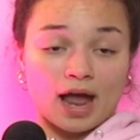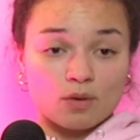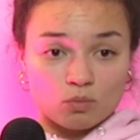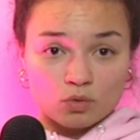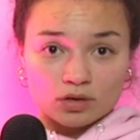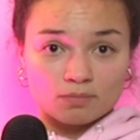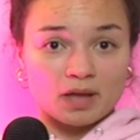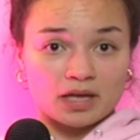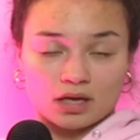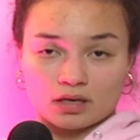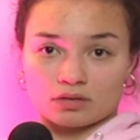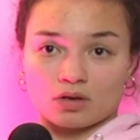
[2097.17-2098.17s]
would
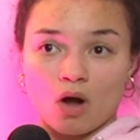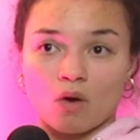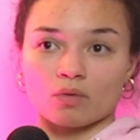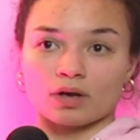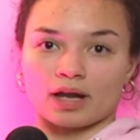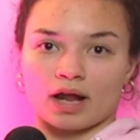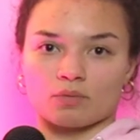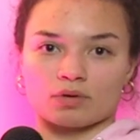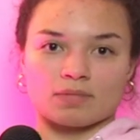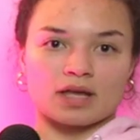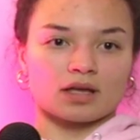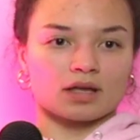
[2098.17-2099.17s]
make it known, and I
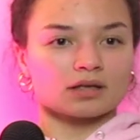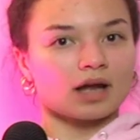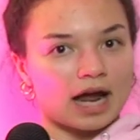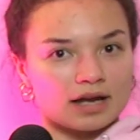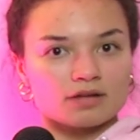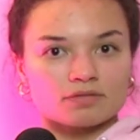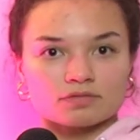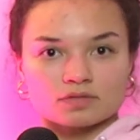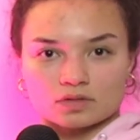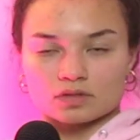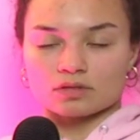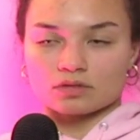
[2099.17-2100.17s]
would make it kind of,
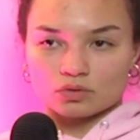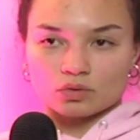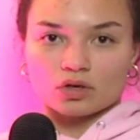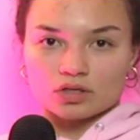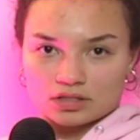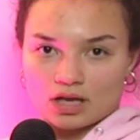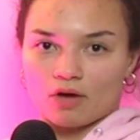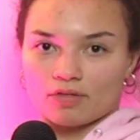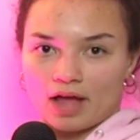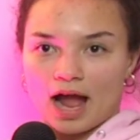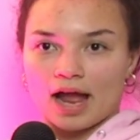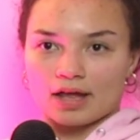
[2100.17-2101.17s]
you could tell
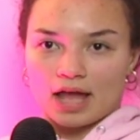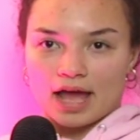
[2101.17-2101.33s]
that I